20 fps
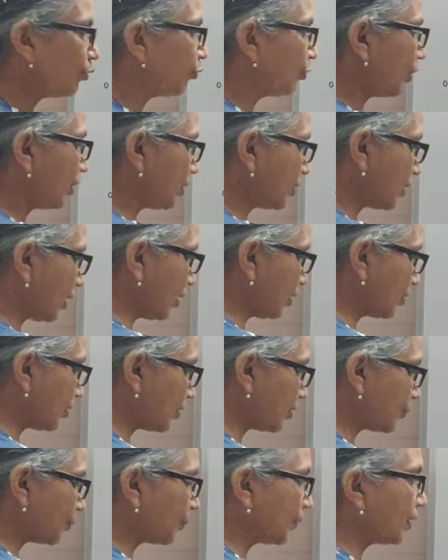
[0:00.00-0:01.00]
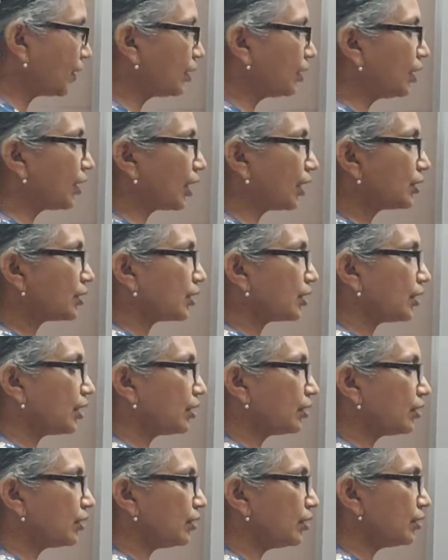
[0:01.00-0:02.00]
If he takes a speed greater
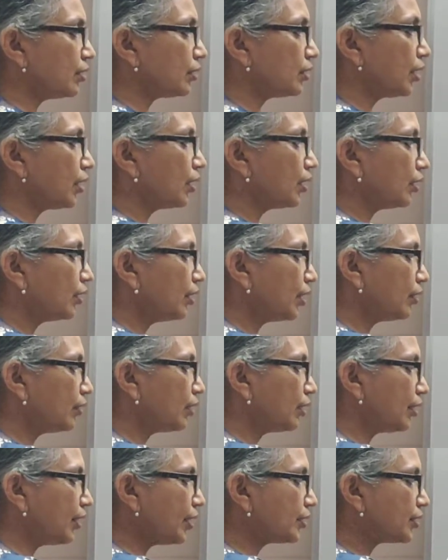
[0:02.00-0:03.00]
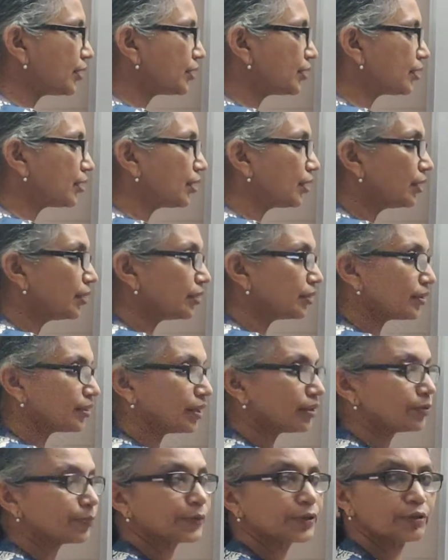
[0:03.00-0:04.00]
than this, then the necessary
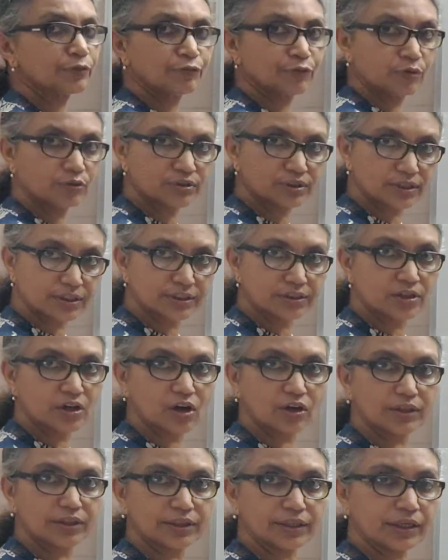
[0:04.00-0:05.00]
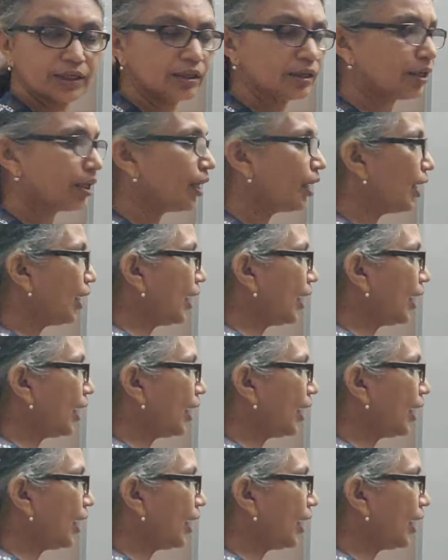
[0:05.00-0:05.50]
centripetal force is not there,